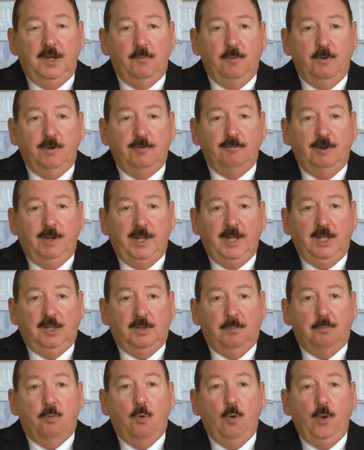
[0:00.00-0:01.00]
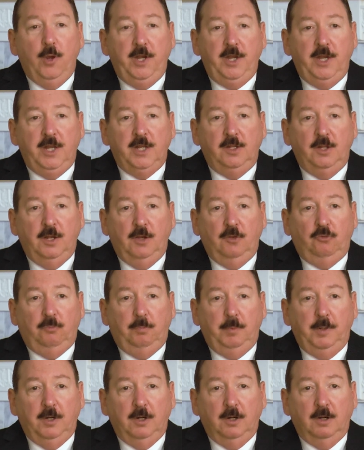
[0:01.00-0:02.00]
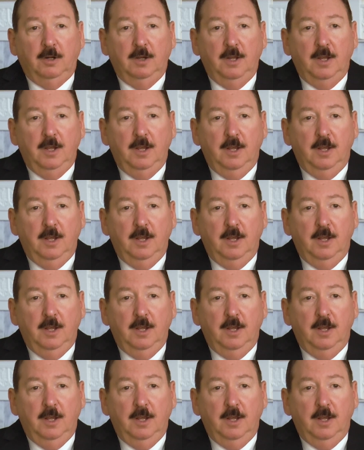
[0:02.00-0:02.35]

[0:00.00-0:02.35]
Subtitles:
we're really at the pointy end of the spear.